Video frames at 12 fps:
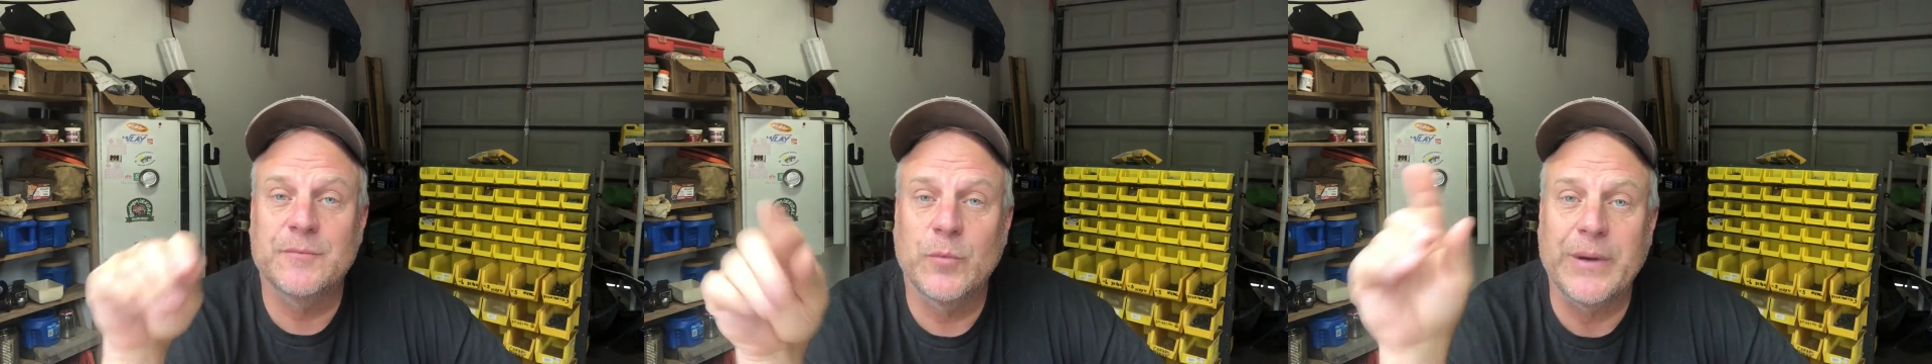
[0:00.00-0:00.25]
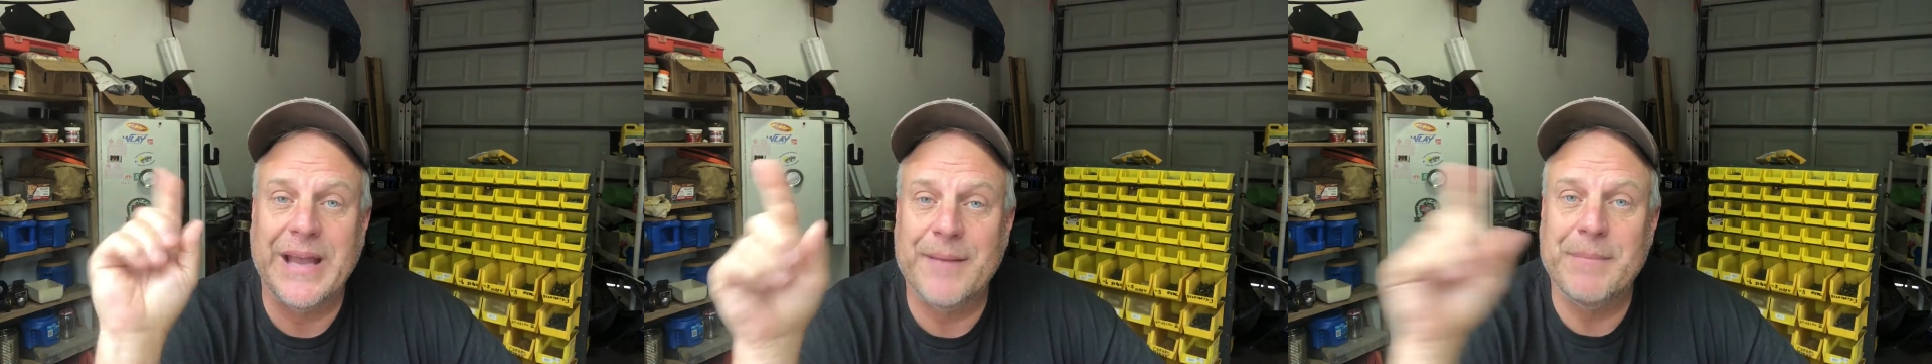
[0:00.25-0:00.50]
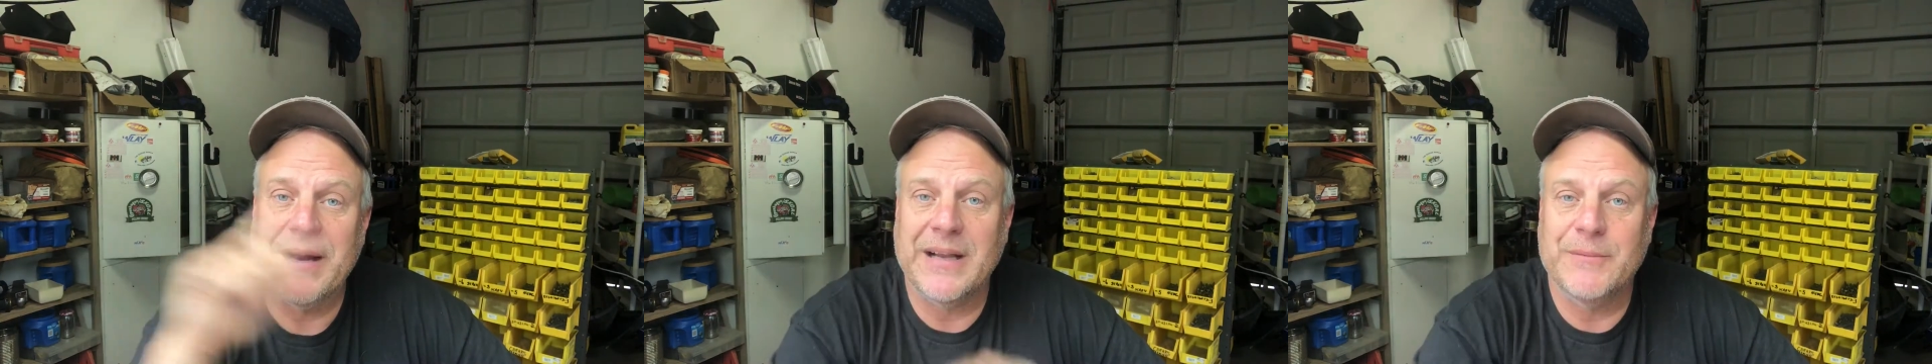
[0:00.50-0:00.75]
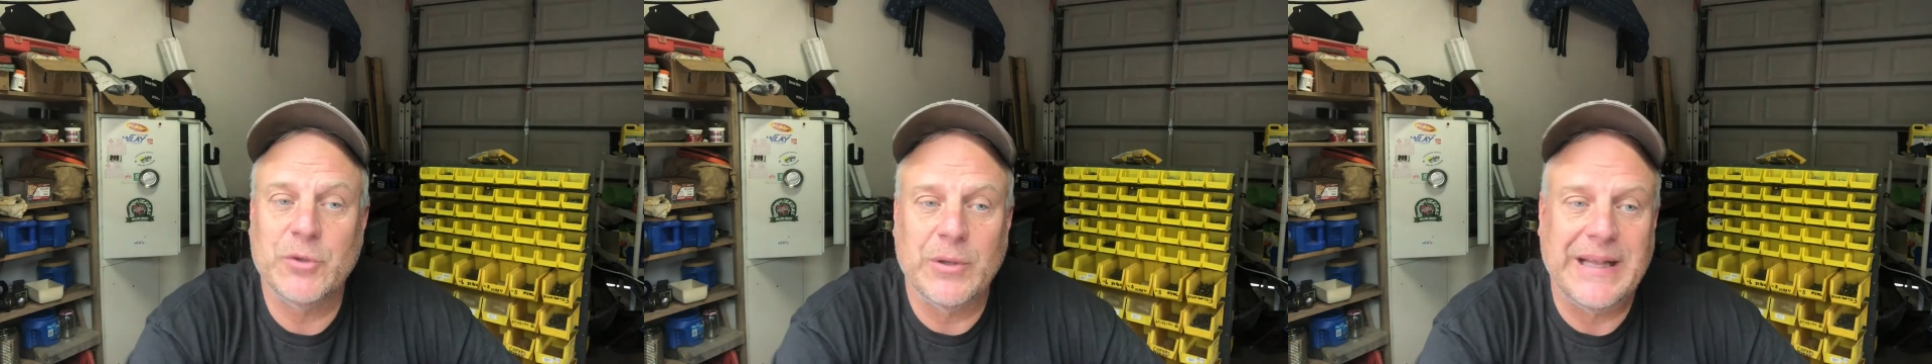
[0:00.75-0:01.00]
We head back
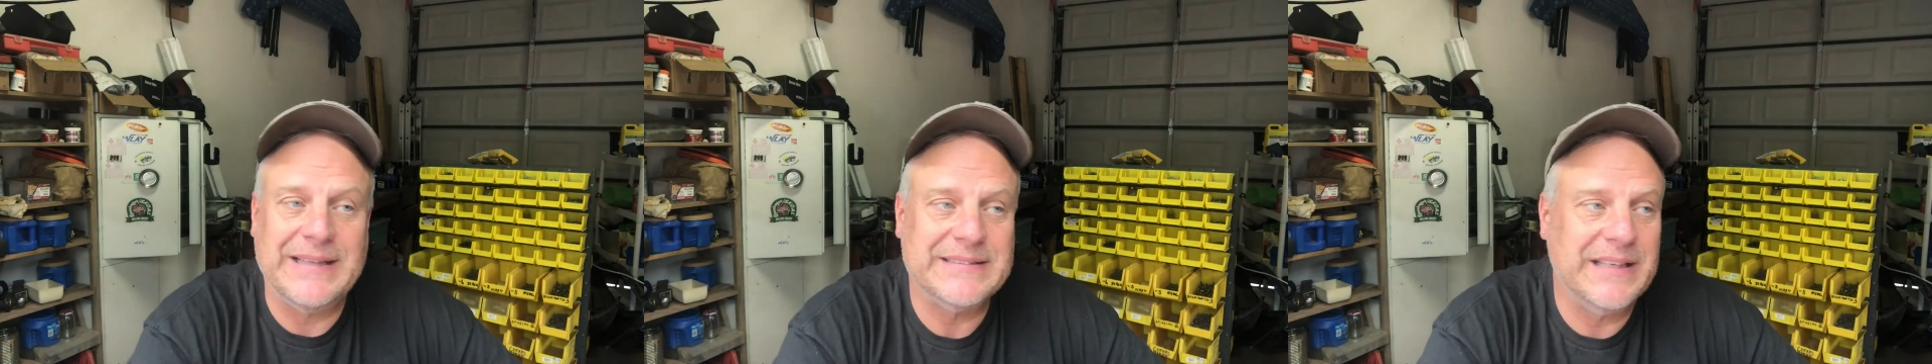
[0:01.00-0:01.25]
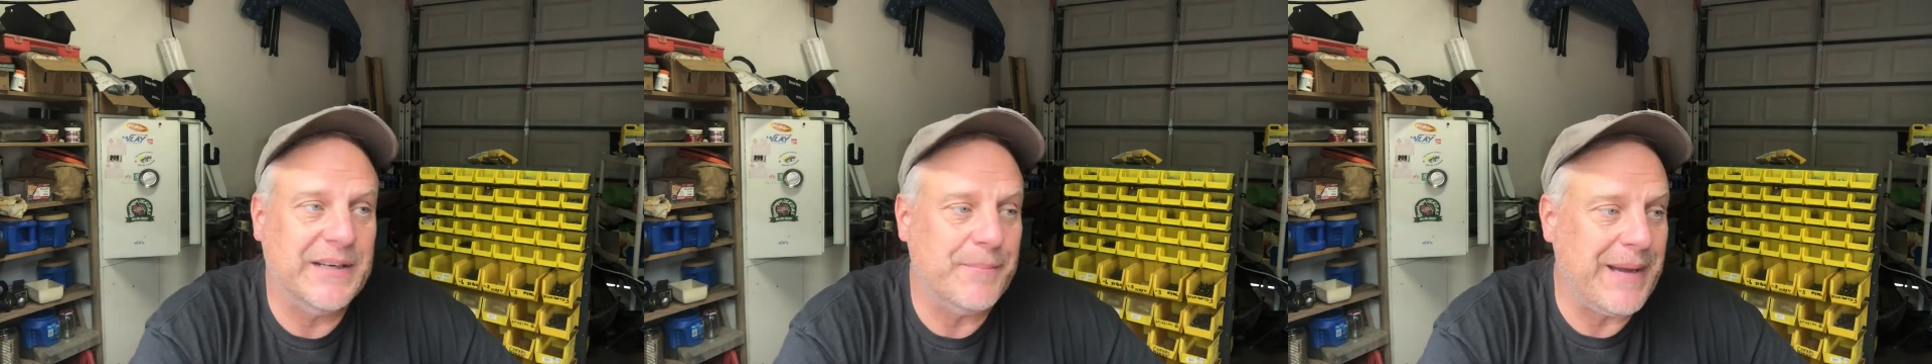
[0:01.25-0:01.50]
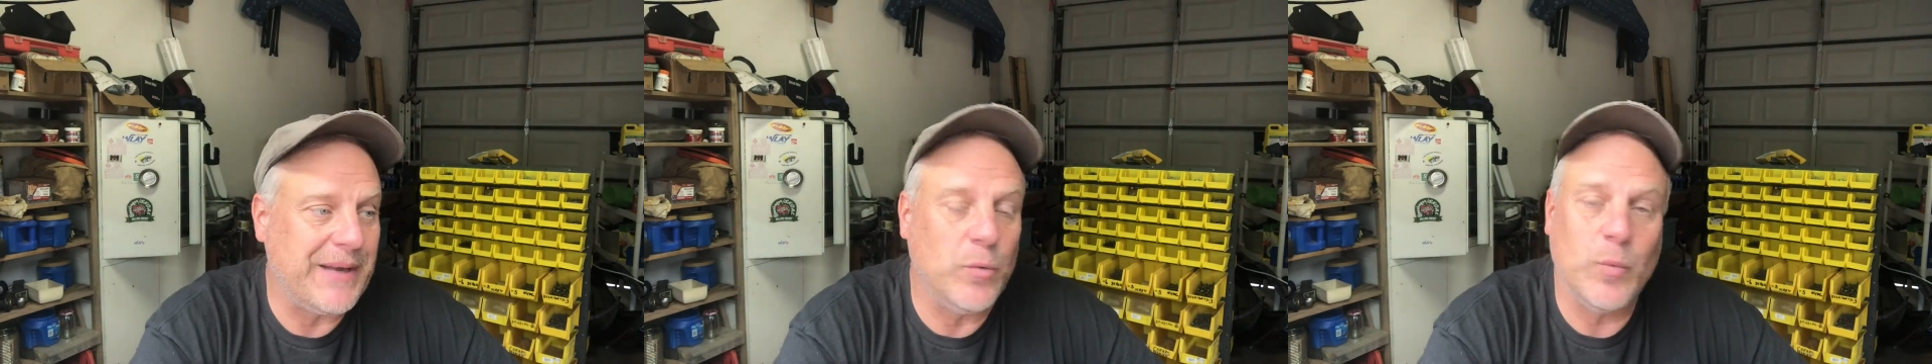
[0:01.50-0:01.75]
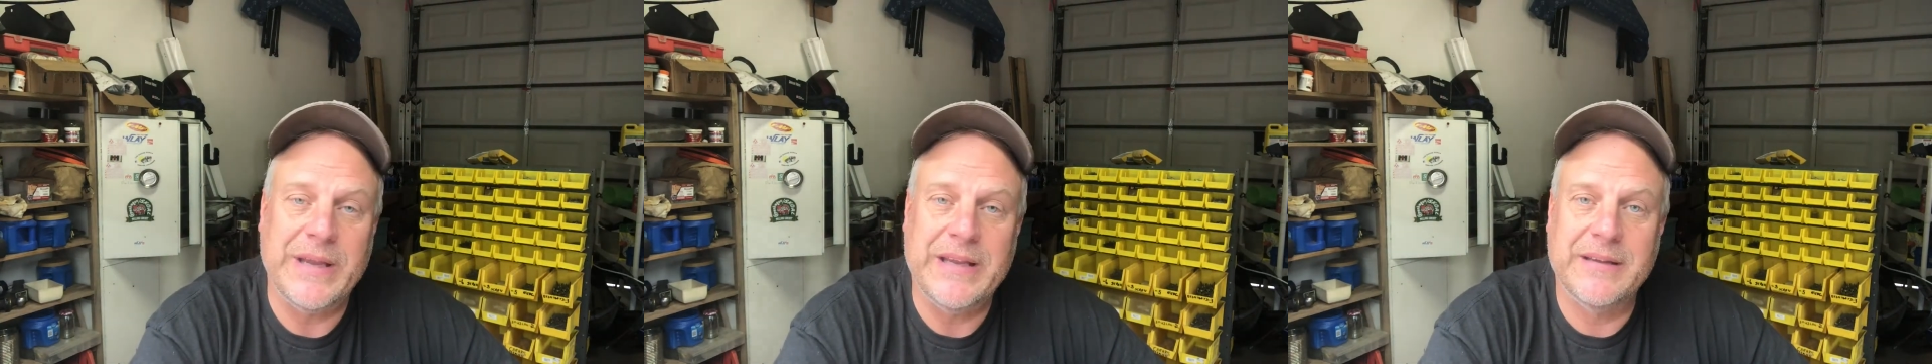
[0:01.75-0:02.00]
up to Alaska in about a
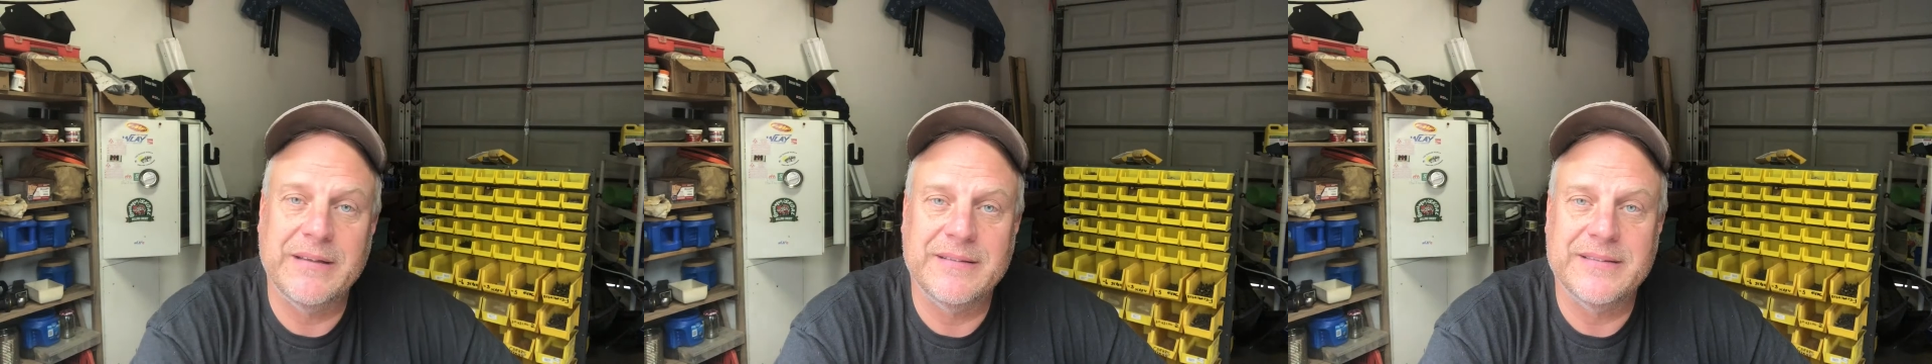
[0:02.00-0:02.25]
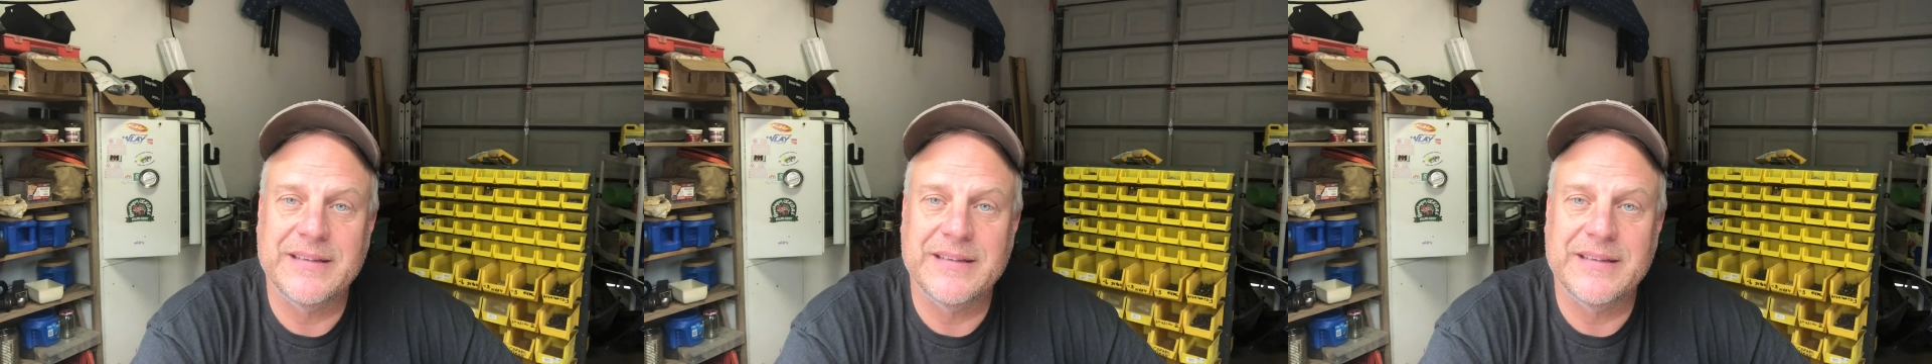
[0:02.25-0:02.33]
week